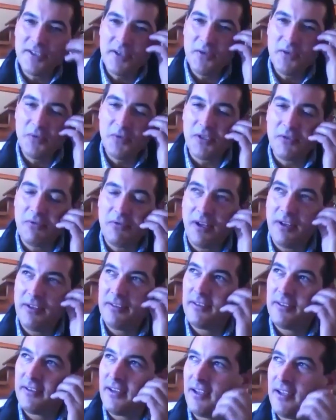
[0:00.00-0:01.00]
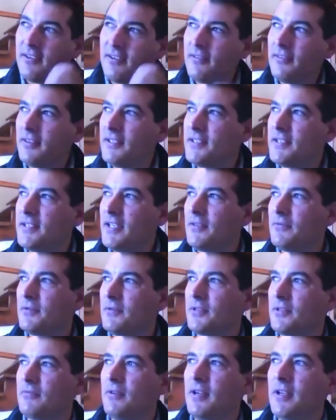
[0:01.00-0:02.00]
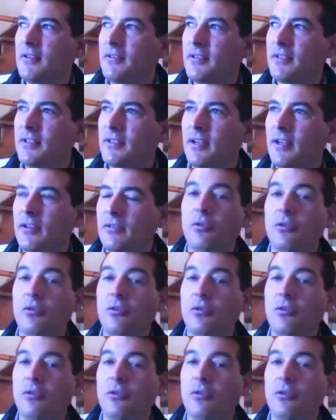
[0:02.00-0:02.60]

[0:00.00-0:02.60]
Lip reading: it was granted out, the estate was granted out.